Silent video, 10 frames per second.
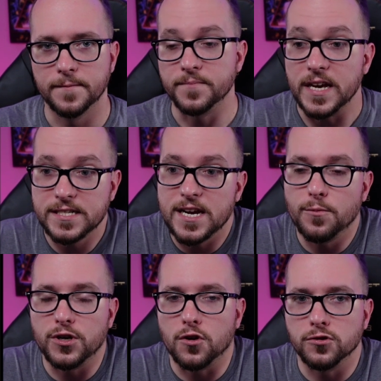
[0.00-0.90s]
That's not
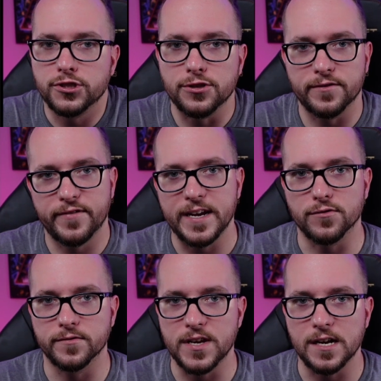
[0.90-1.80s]
what earns you the favor
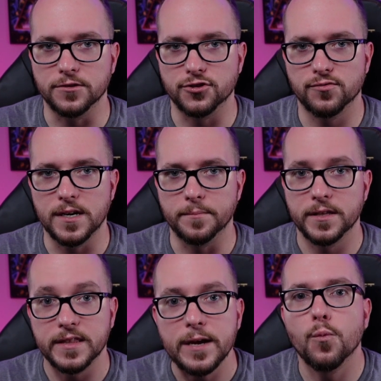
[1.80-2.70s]
of Donald Trump.
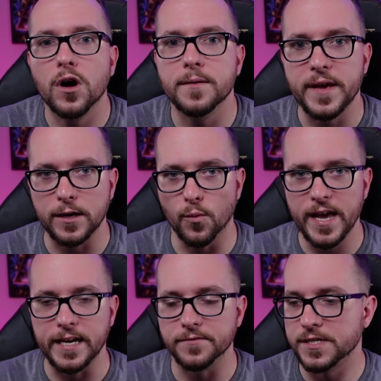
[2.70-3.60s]
They want to make
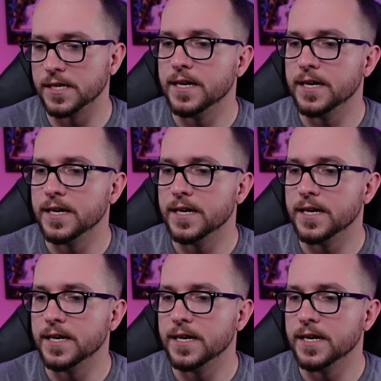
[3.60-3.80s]
waves.